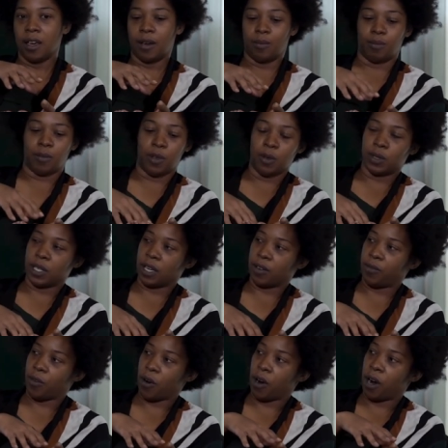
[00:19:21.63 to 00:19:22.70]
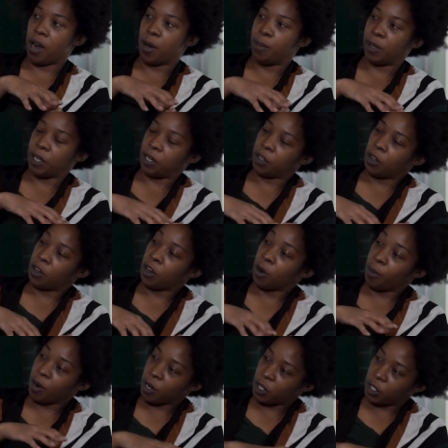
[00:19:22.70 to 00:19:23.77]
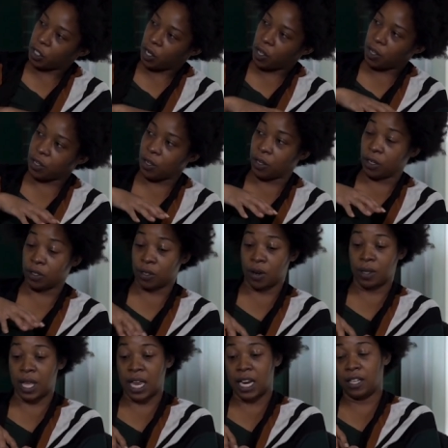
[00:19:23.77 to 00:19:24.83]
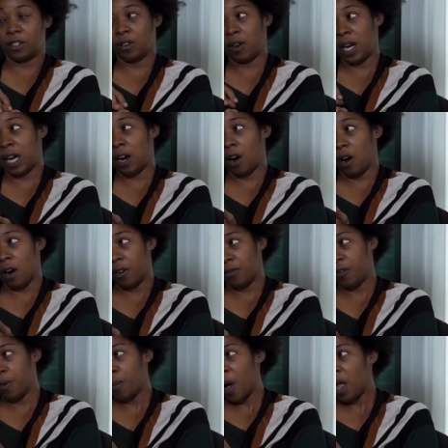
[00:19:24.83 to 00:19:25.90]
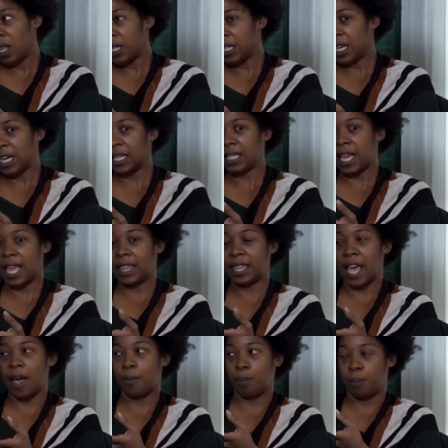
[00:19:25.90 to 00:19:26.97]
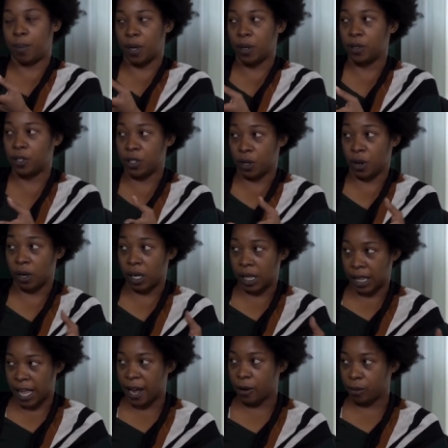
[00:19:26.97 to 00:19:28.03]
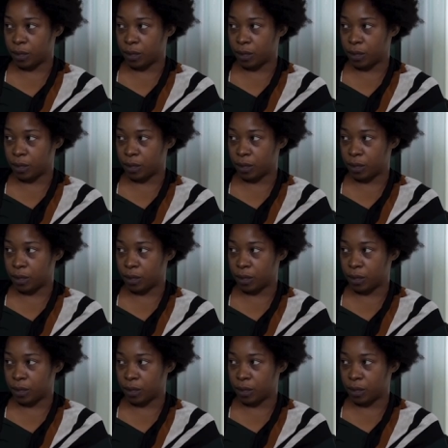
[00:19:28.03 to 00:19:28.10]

music for a political commercial. You can turn that into creating art for politics, and that builds your clout.